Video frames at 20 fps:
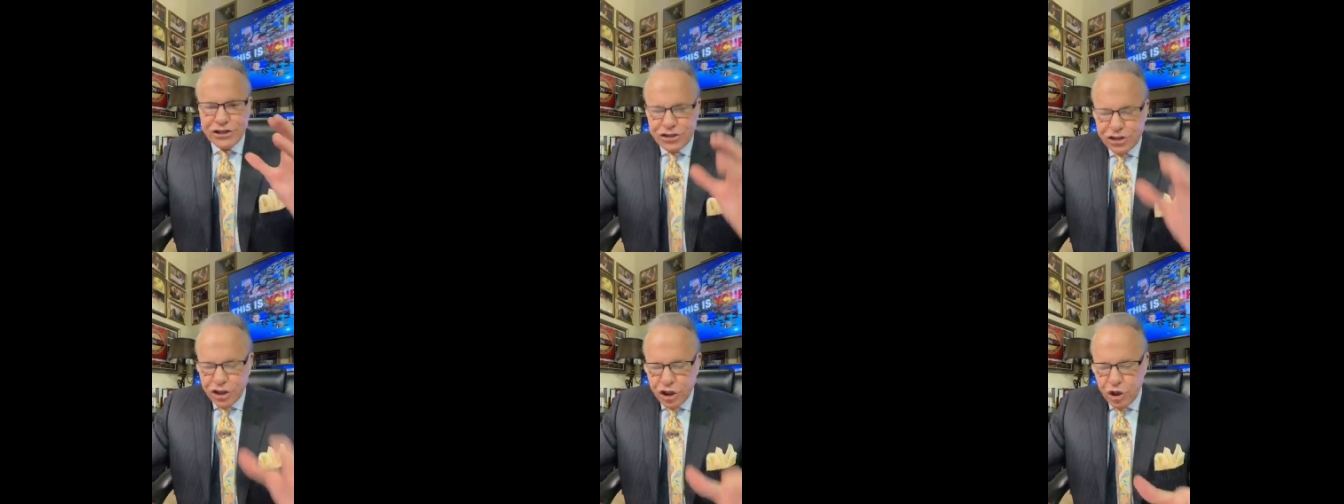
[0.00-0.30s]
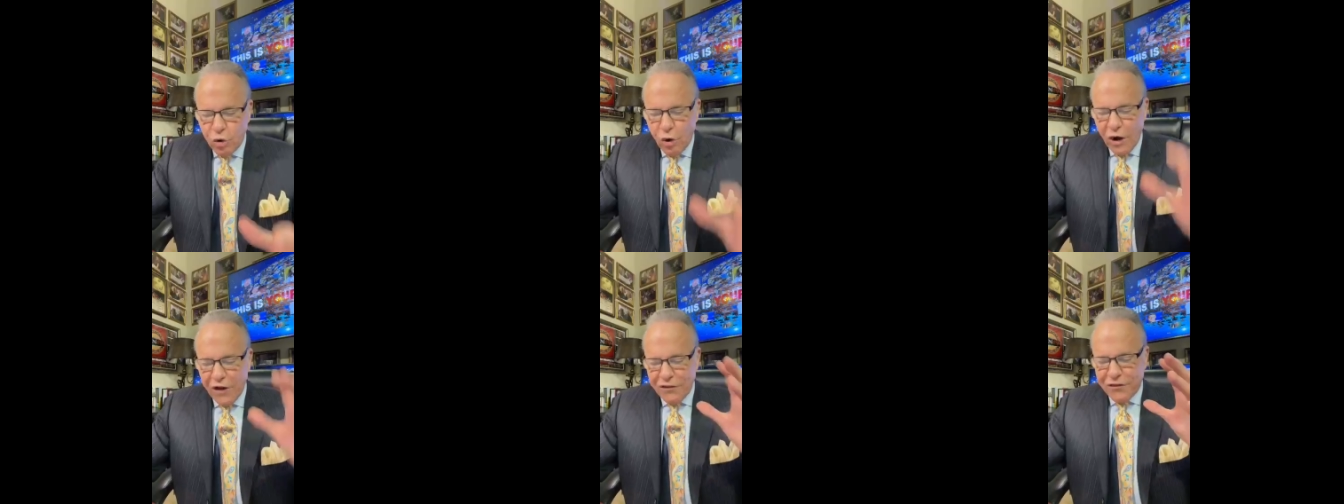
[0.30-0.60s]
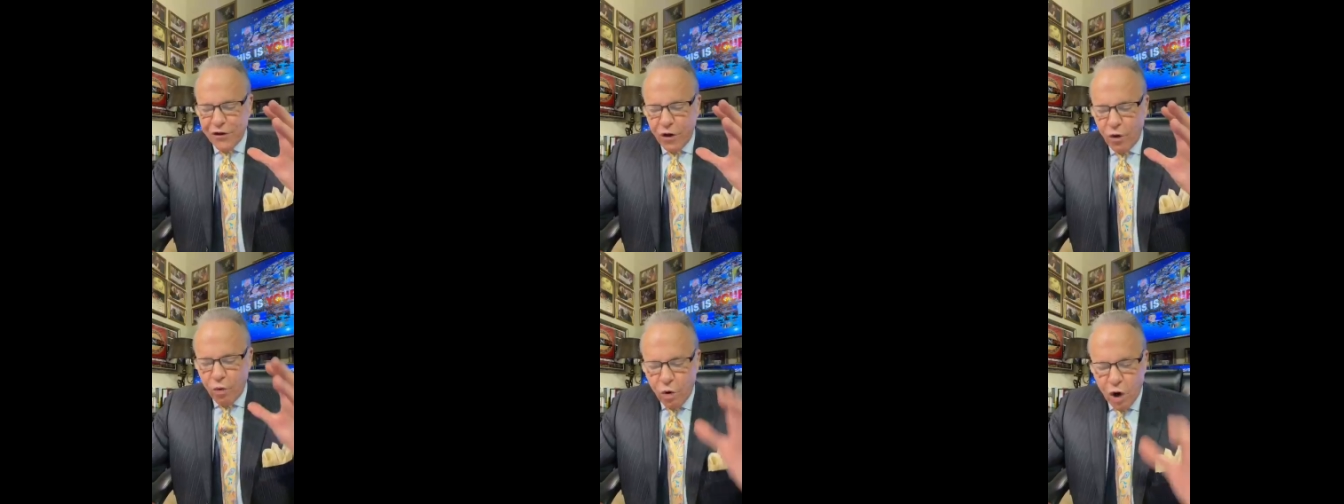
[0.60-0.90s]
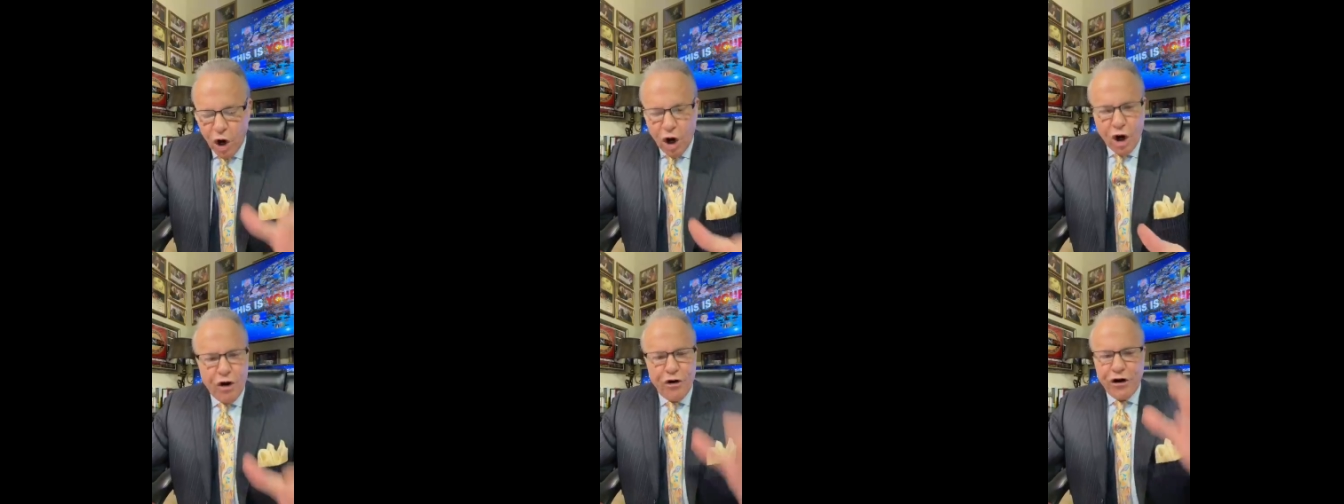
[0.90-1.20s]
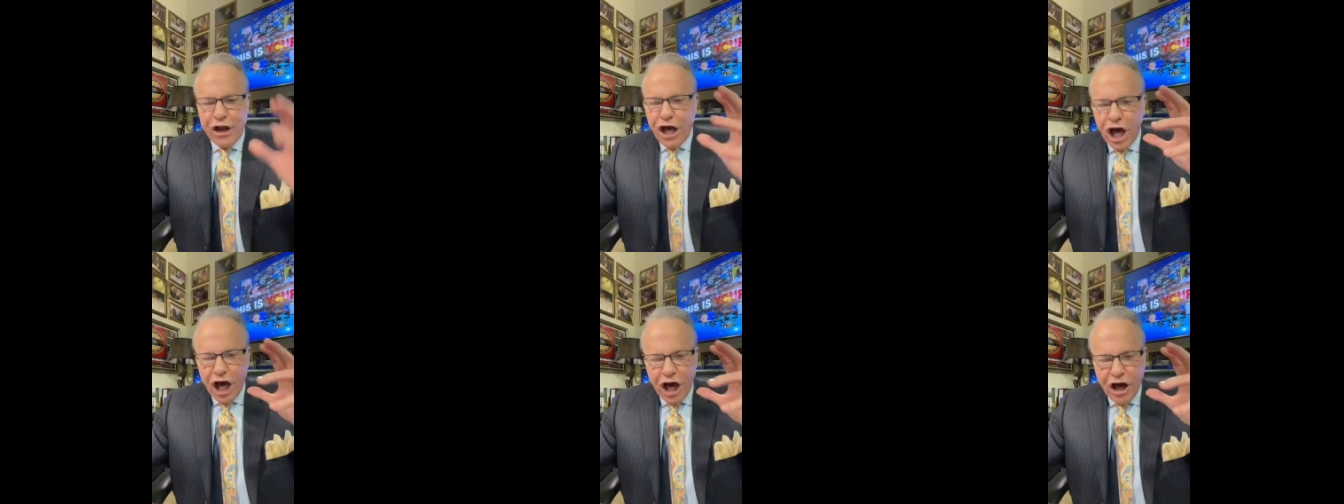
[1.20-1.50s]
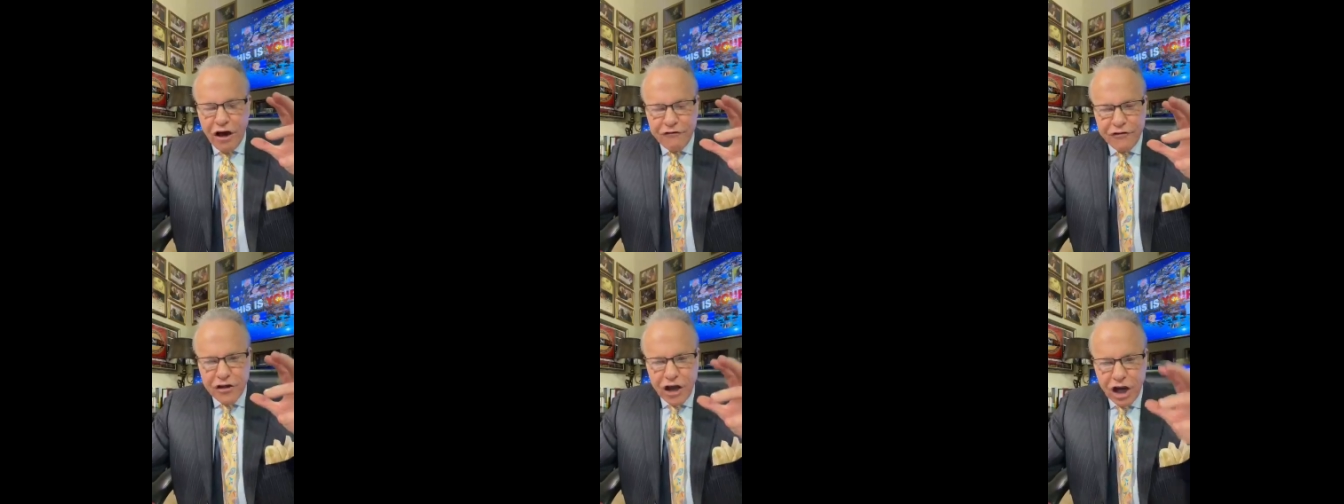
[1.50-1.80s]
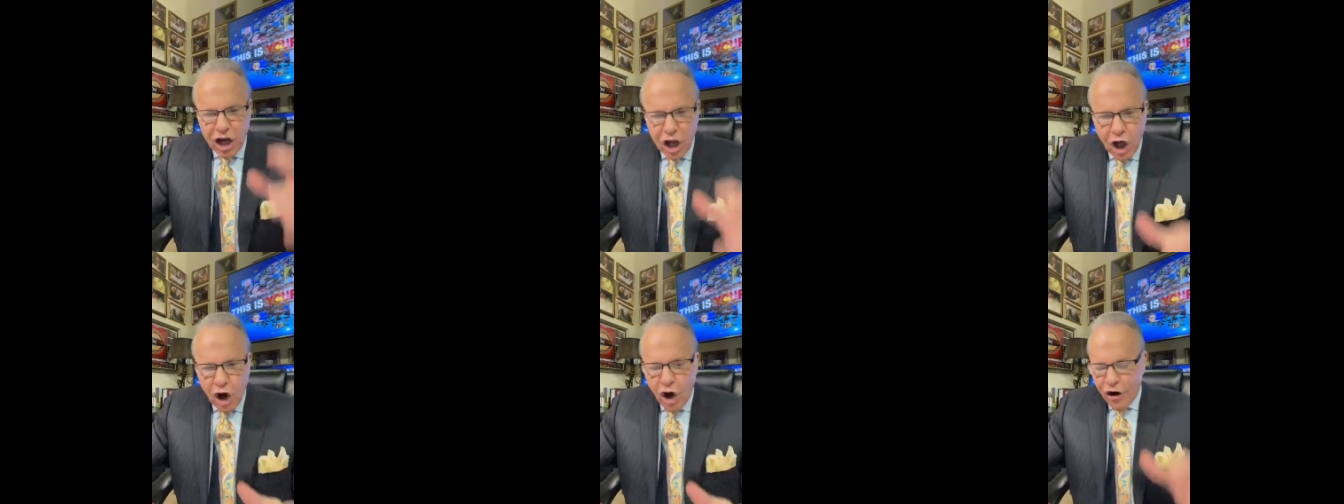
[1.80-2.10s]
do what the word of the
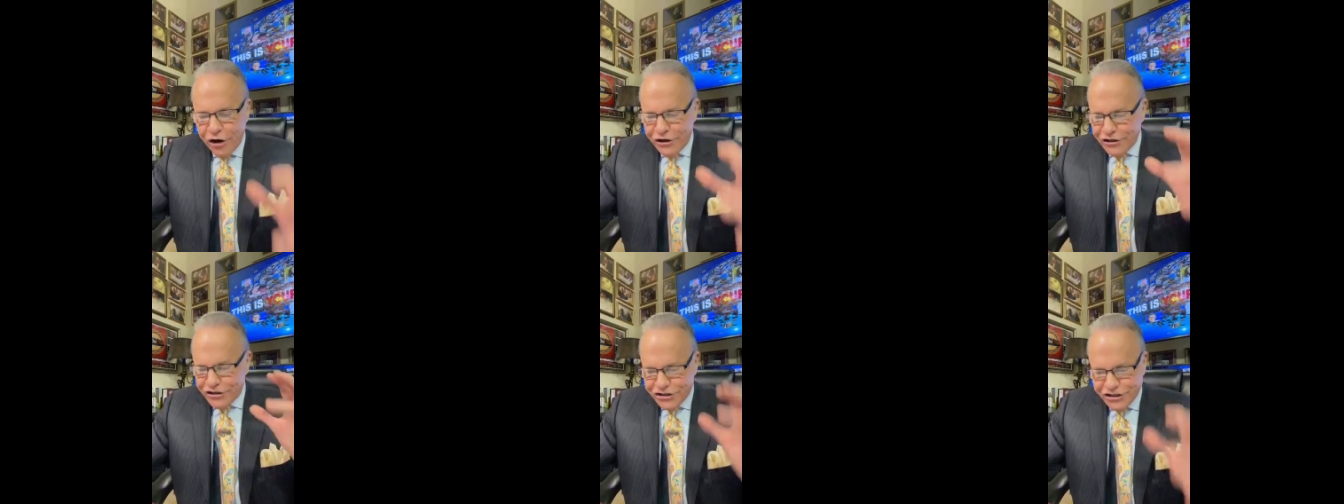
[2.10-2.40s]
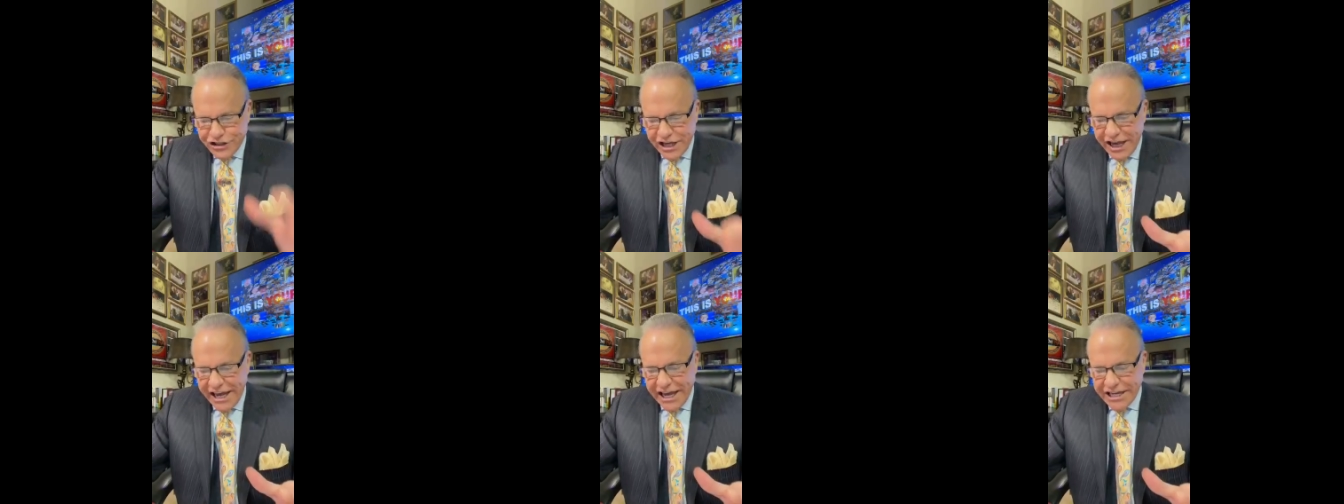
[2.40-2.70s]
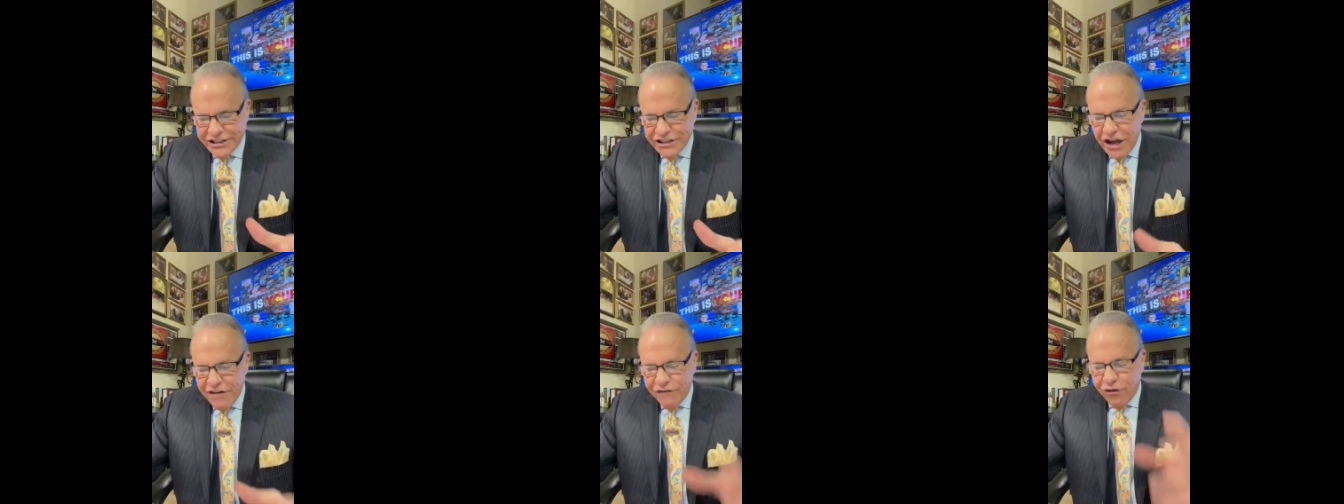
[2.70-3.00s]
Lord says.